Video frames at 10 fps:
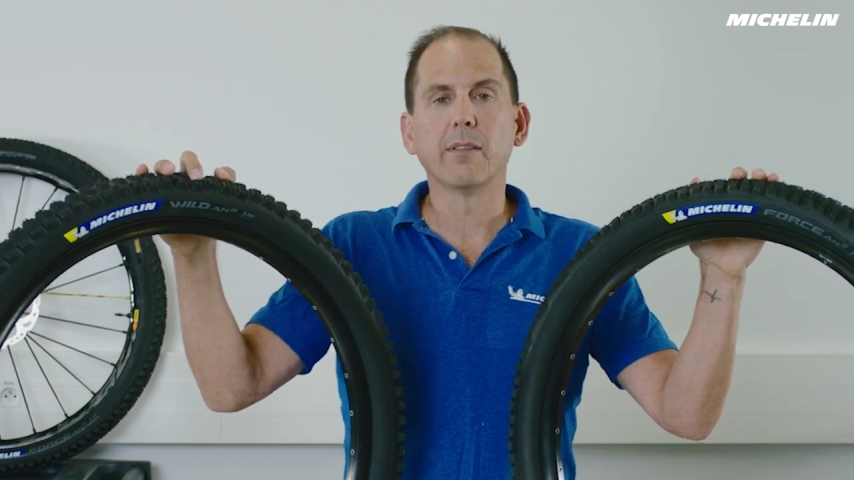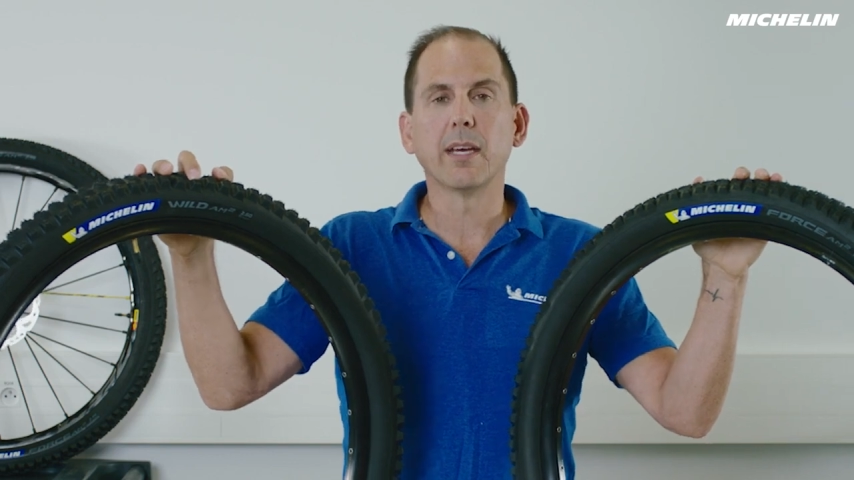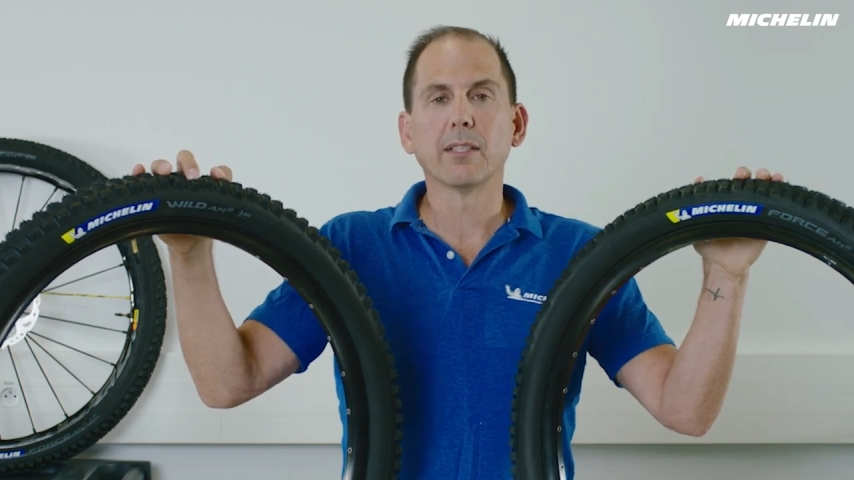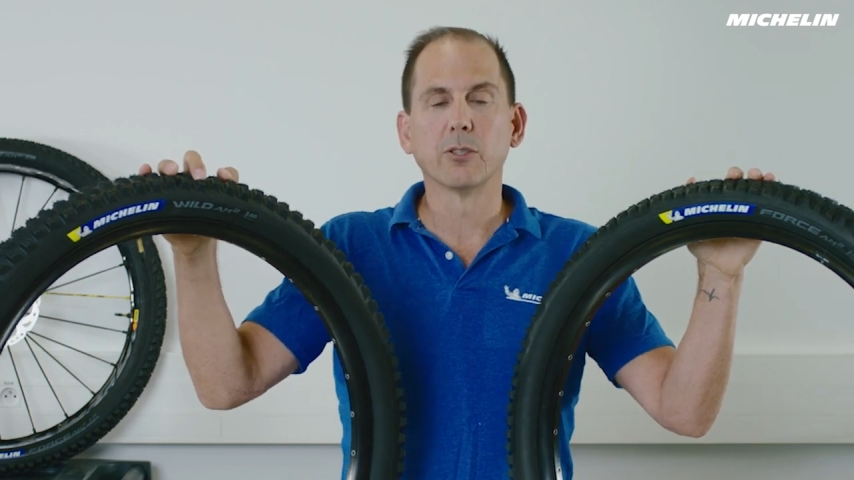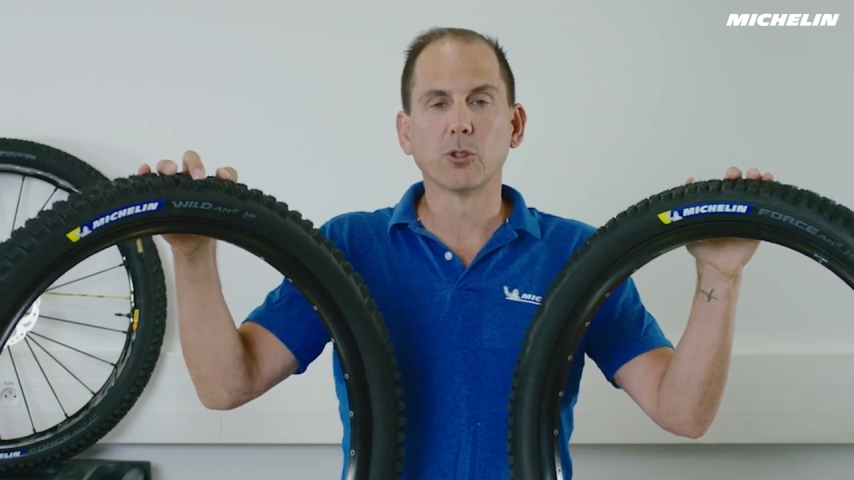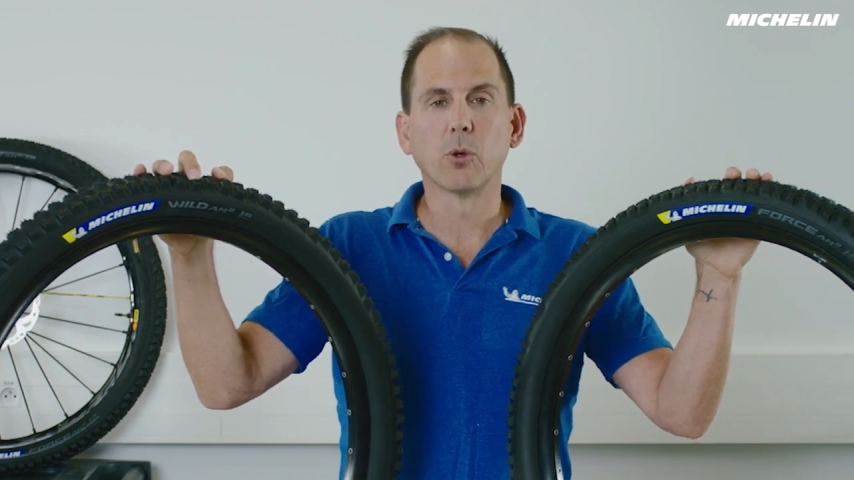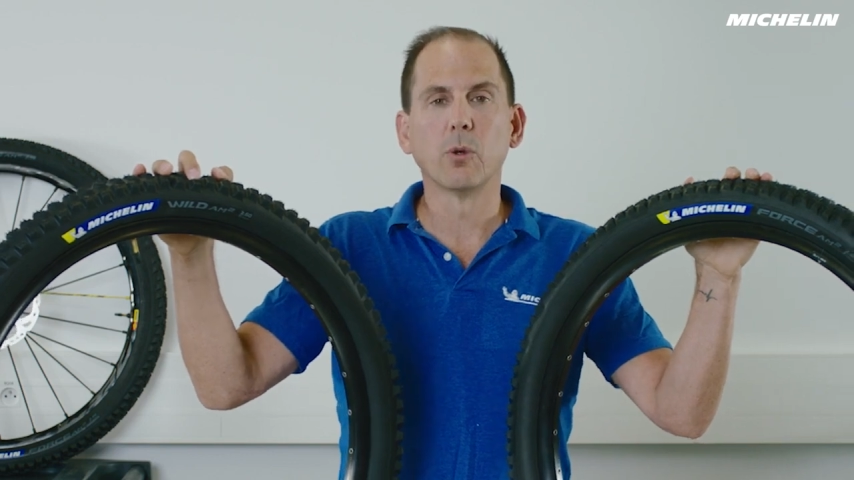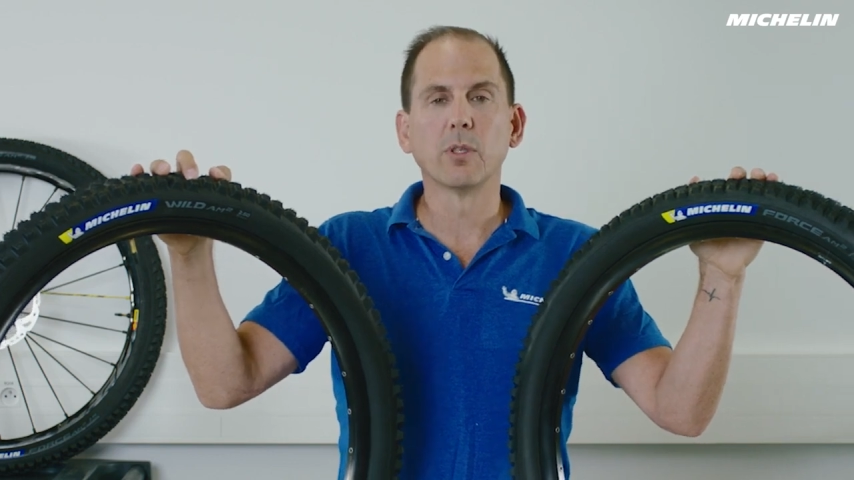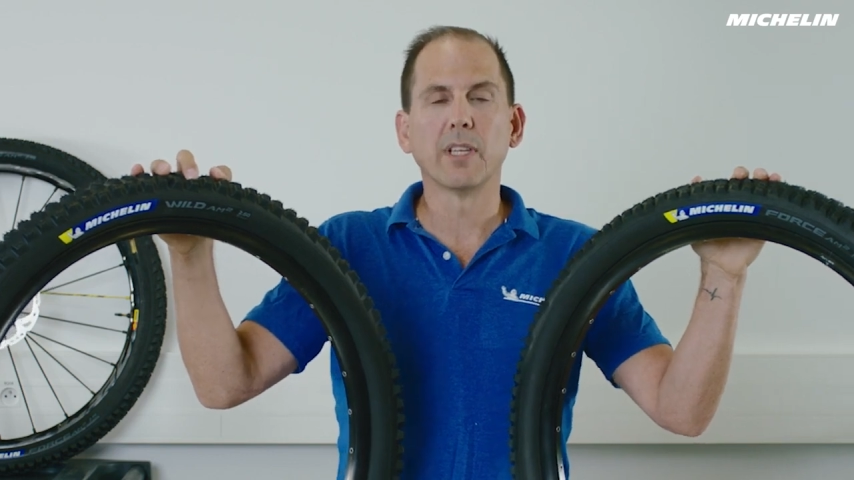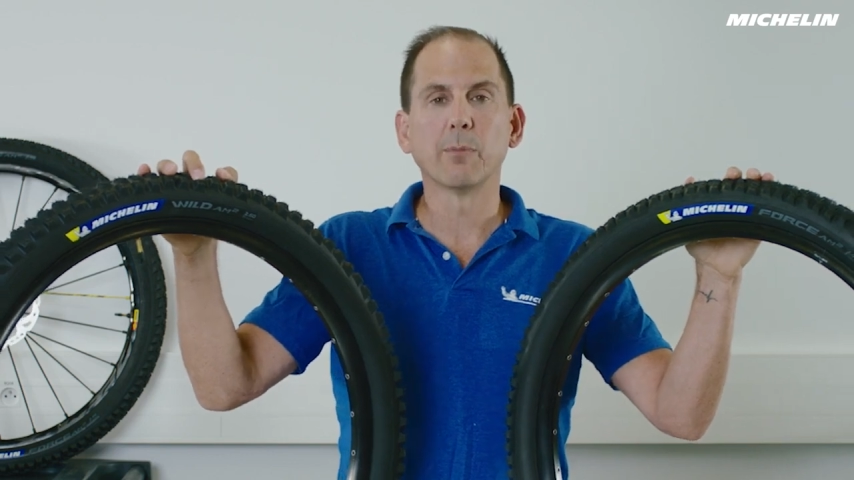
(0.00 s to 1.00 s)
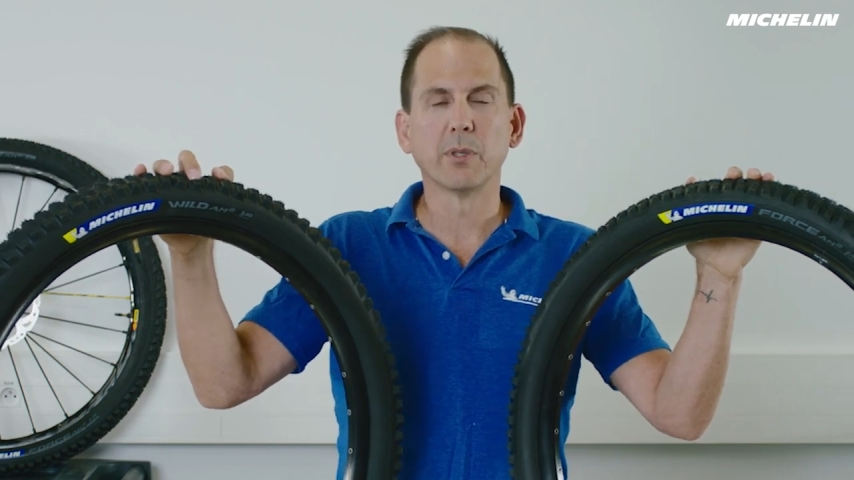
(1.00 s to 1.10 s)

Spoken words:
that control and that